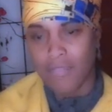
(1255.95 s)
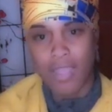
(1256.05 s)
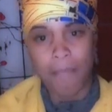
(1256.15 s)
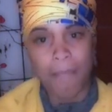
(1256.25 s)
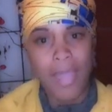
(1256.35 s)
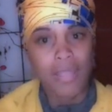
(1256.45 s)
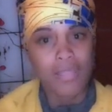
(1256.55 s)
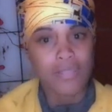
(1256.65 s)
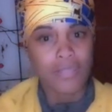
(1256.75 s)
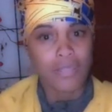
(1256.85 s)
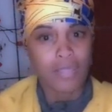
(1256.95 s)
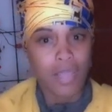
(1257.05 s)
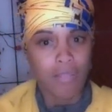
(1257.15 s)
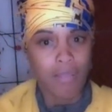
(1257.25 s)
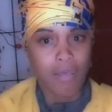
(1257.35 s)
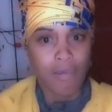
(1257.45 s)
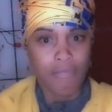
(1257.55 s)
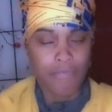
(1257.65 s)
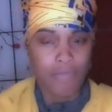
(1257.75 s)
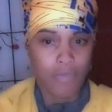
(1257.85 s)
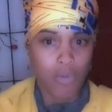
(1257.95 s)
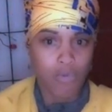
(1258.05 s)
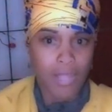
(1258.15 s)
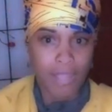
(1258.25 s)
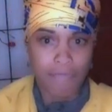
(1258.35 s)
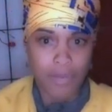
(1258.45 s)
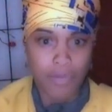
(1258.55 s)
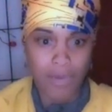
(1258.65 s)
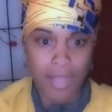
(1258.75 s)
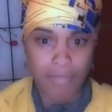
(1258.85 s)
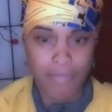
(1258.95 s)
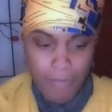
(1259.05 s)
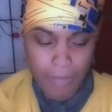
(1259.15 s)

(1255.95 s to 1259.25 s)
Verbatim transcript: that balance yet of the old life and the new life.